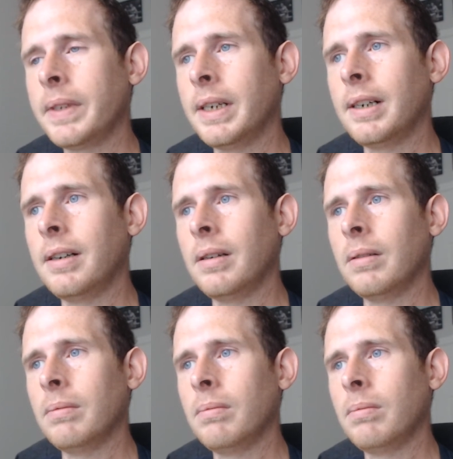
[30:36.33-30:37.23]

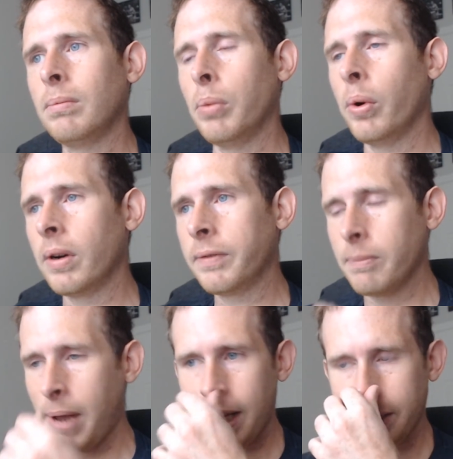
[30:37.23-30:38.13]
Uh, more for
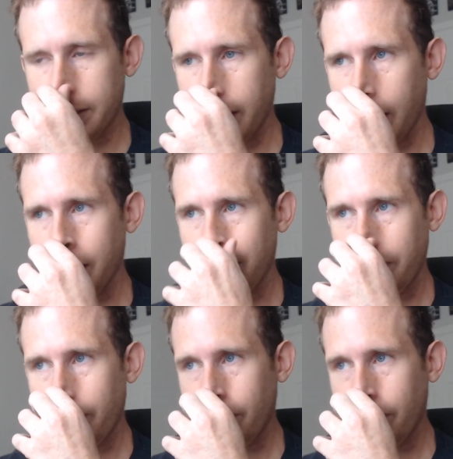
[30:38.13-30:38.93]
back in the day.